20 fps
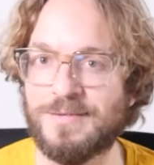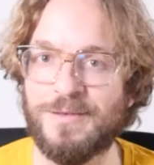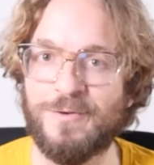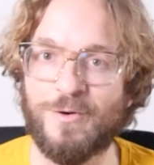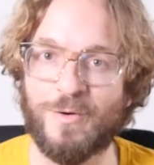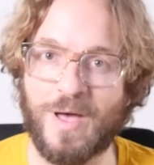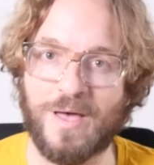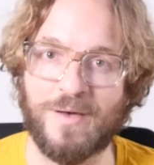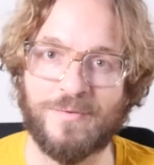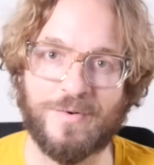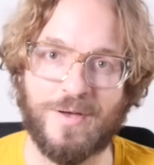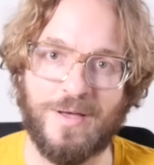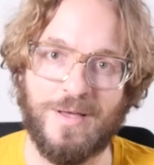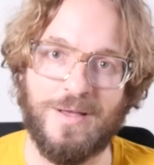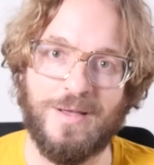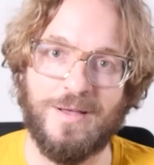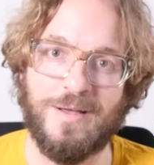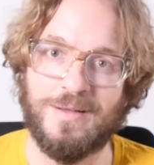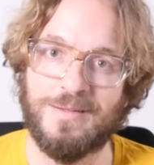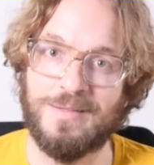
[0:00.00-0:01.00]
If you have
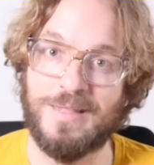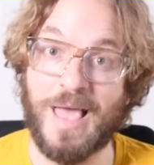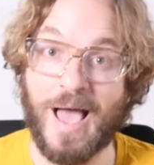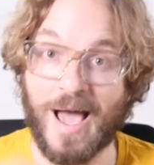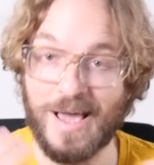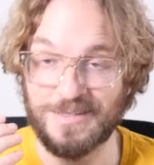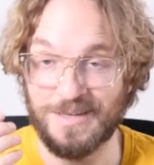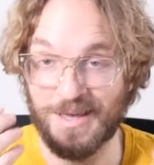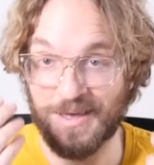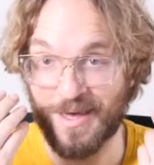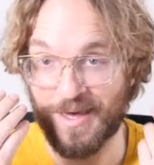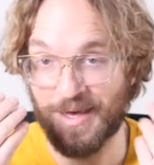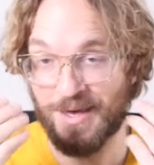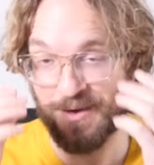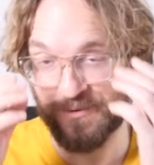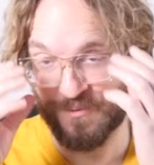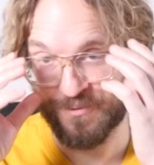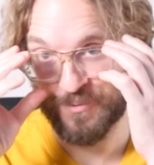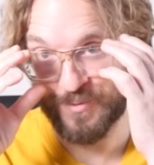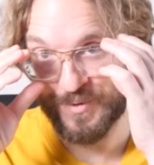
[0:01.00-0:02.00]
the eyes I have,